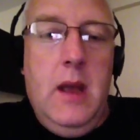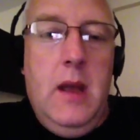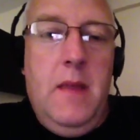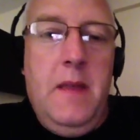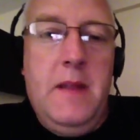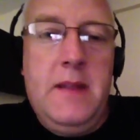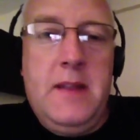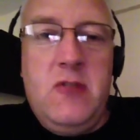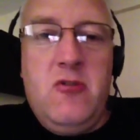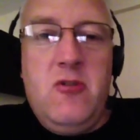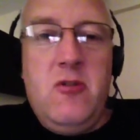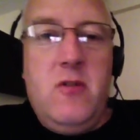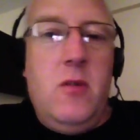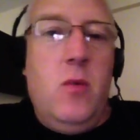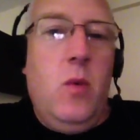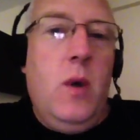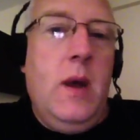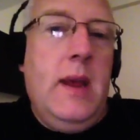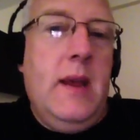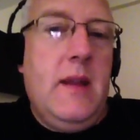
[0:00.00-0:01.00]
The
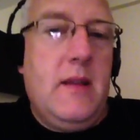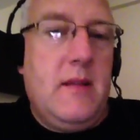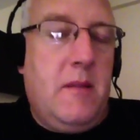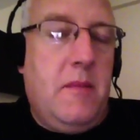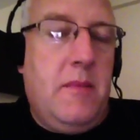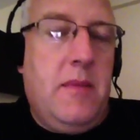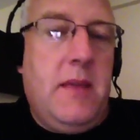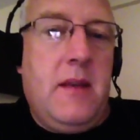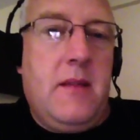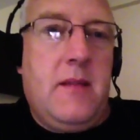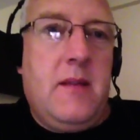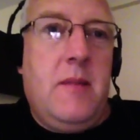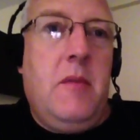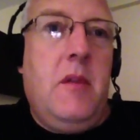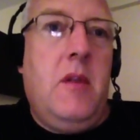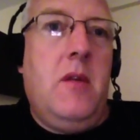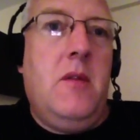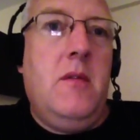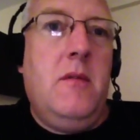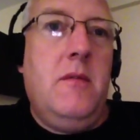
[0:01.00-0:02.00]
digital way is something
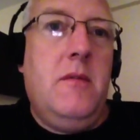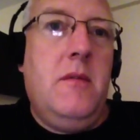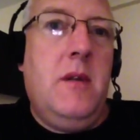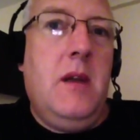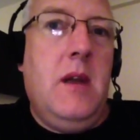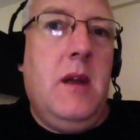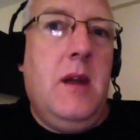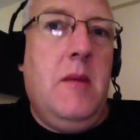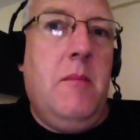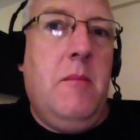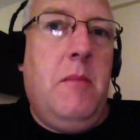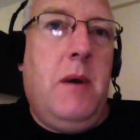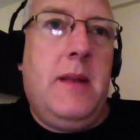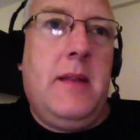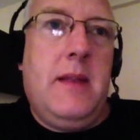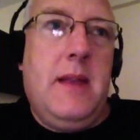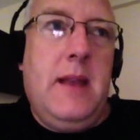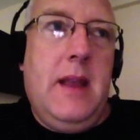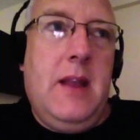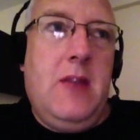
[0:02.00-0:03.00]
similar,
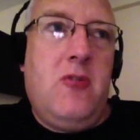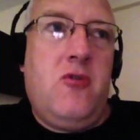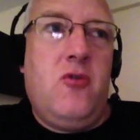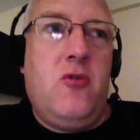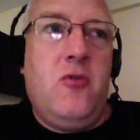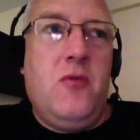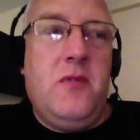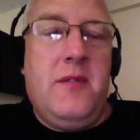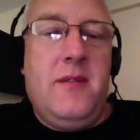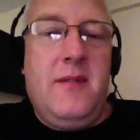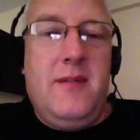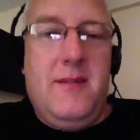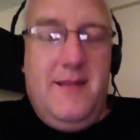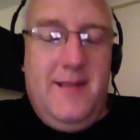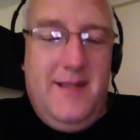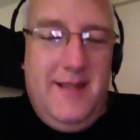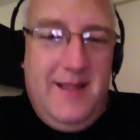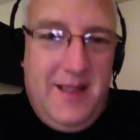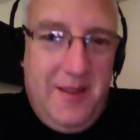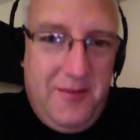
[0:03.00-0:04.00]
but it shows
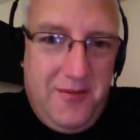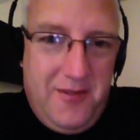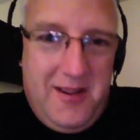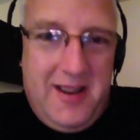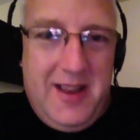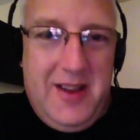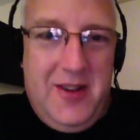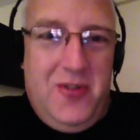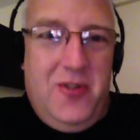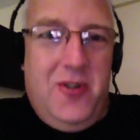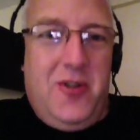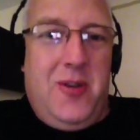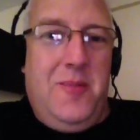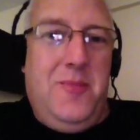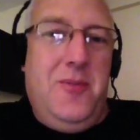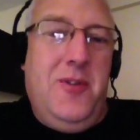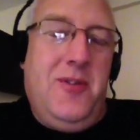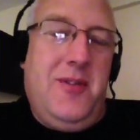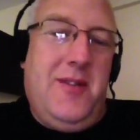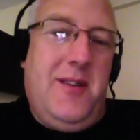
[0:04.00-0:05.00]
differently on your
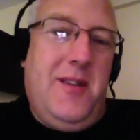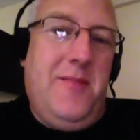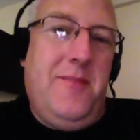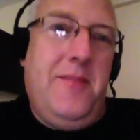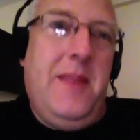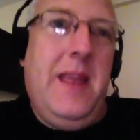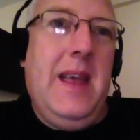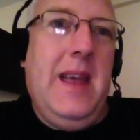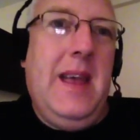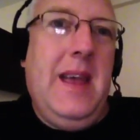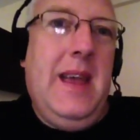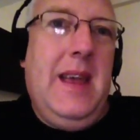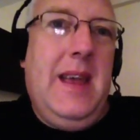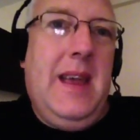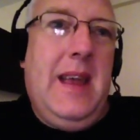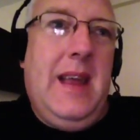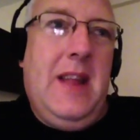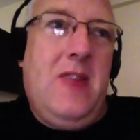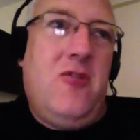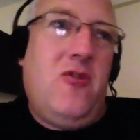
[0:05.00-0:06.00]
computer.
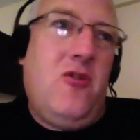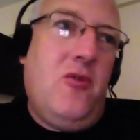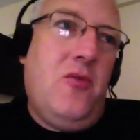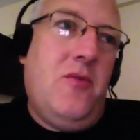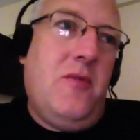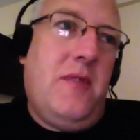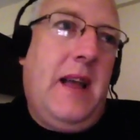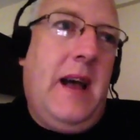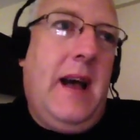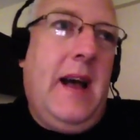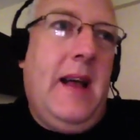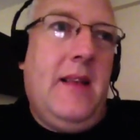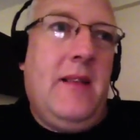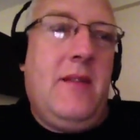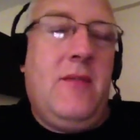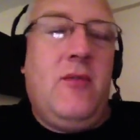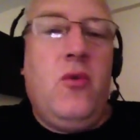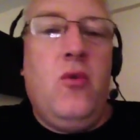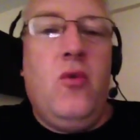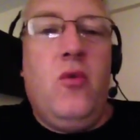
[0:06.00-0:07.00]
It shows
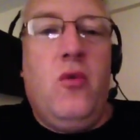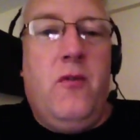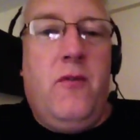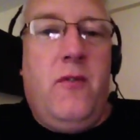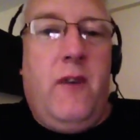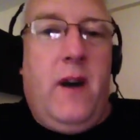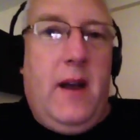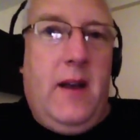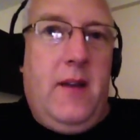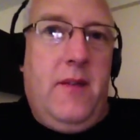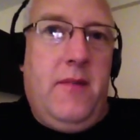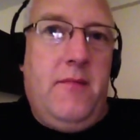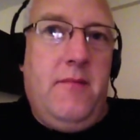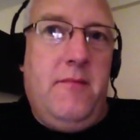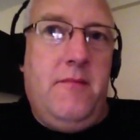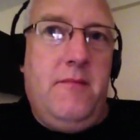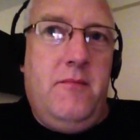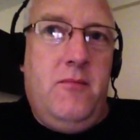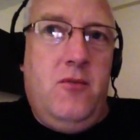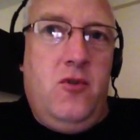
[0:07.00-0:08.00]
as 2:05,
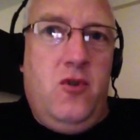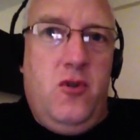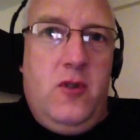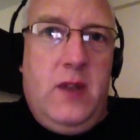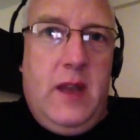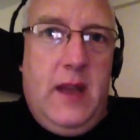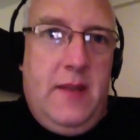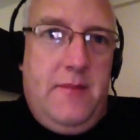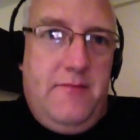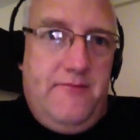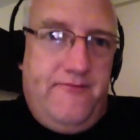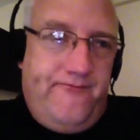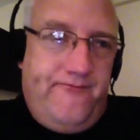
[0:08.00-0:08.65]
2:10,